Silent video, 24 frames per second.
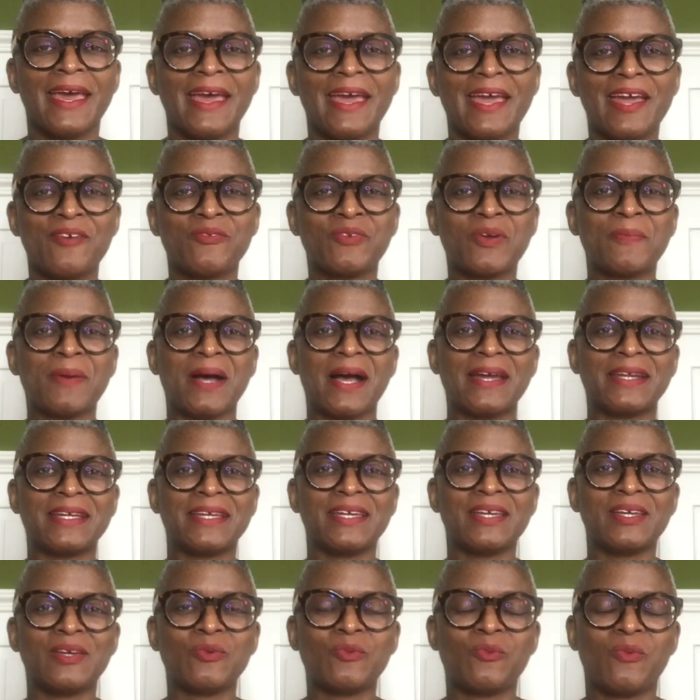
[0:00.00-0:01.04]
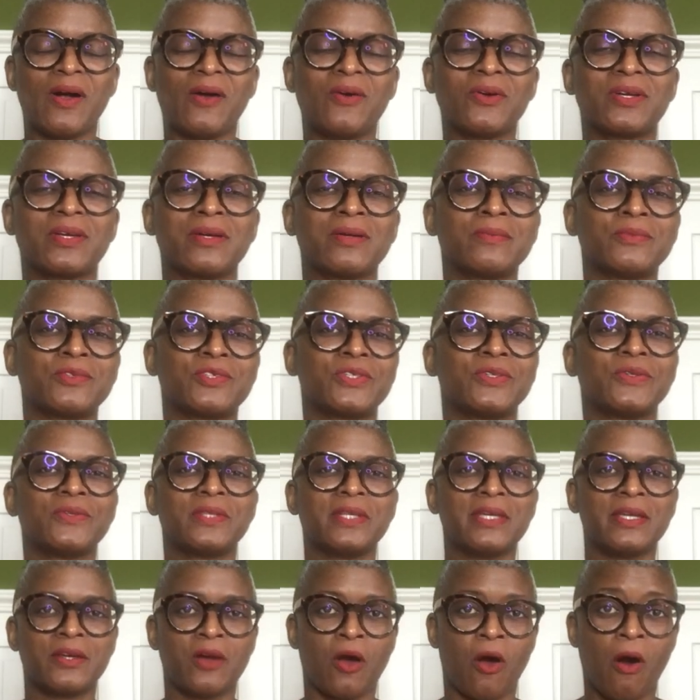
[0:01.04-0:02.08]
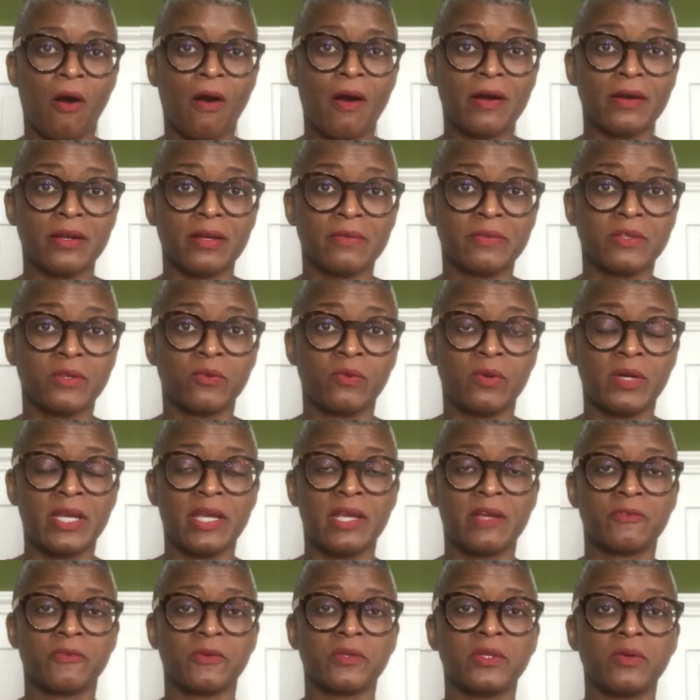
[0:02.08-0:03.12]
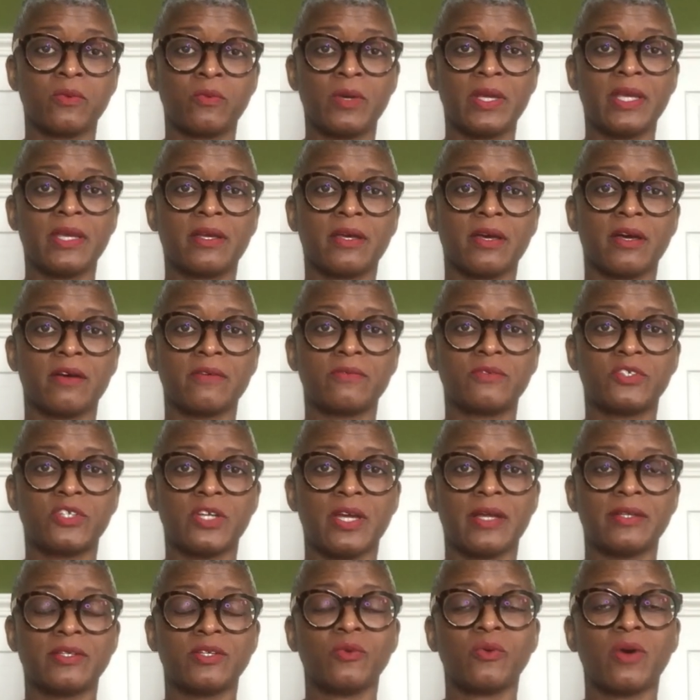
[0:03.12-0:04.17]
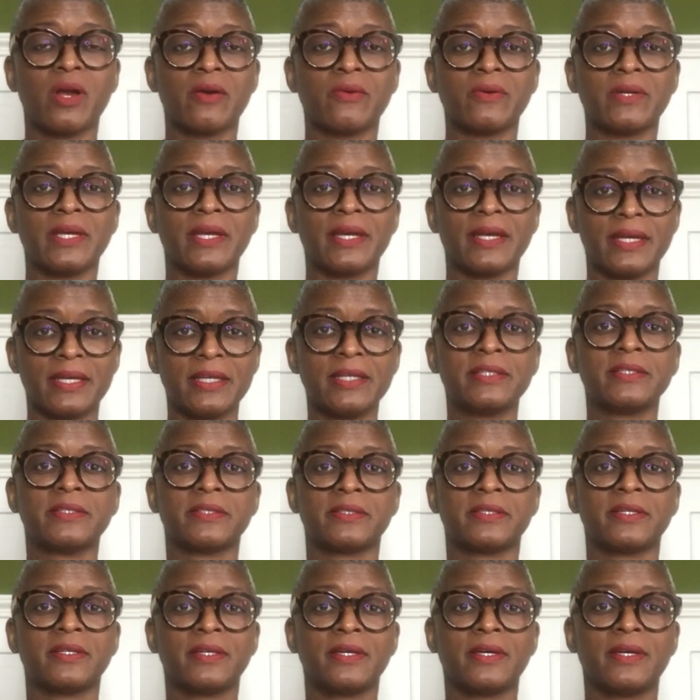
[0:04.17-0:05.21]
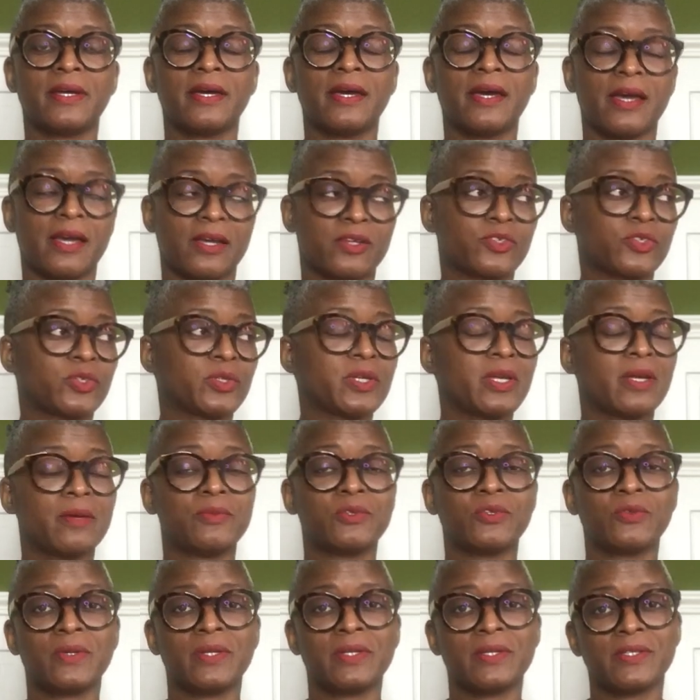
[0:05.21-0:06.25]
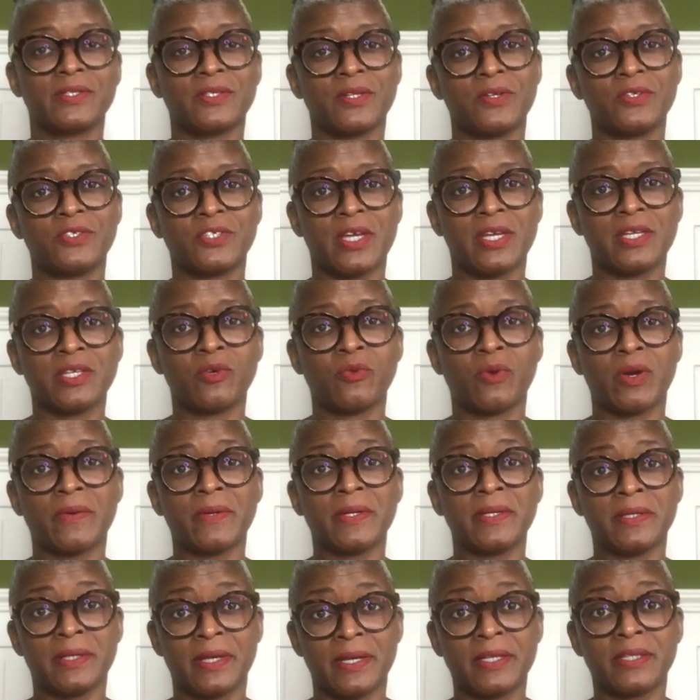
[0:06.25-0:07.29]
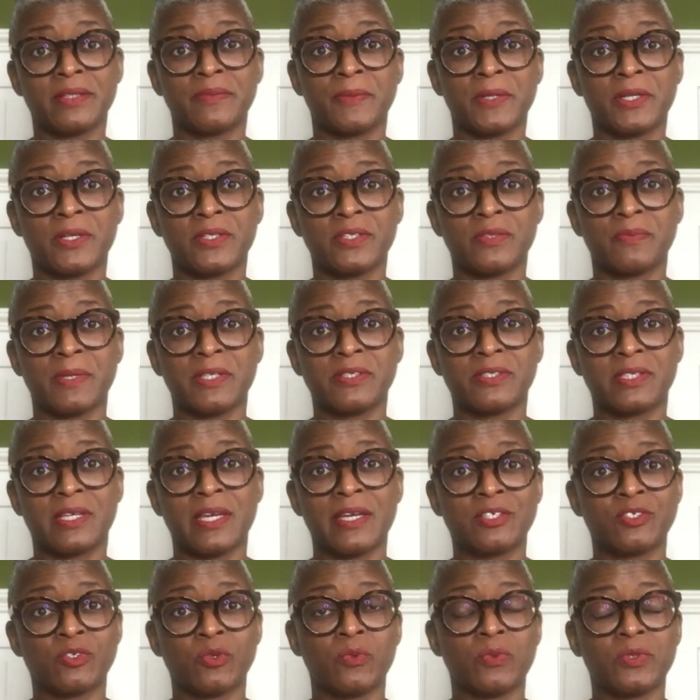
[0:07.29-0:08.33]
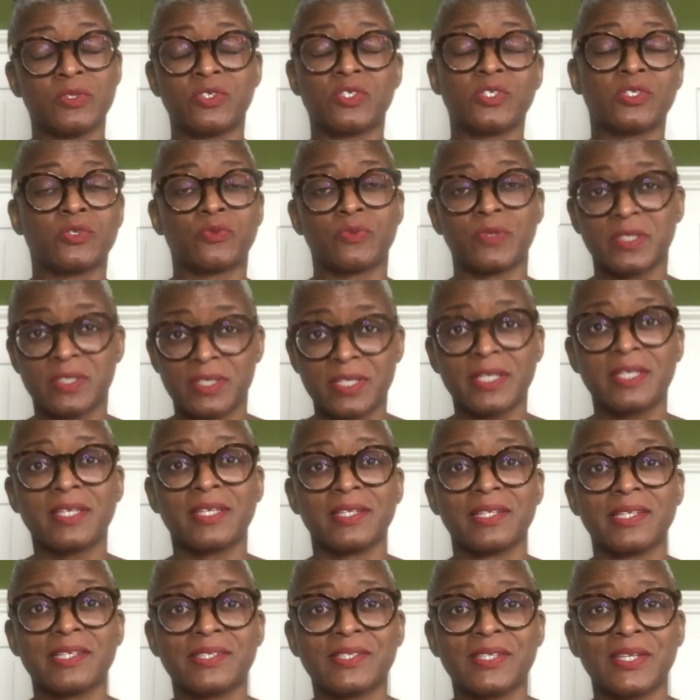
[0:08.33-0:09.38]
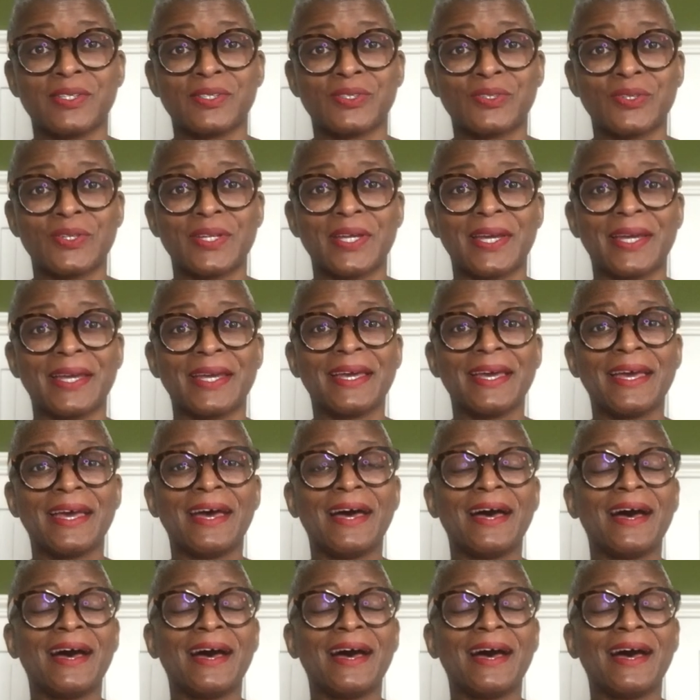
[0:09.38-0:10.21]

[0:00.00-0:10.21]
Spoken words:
Hey everybody, welcome to the card of the week for the week of January 8th. Actually, I'm doing this on January 9th because my schedule was just ridiculous yesterday.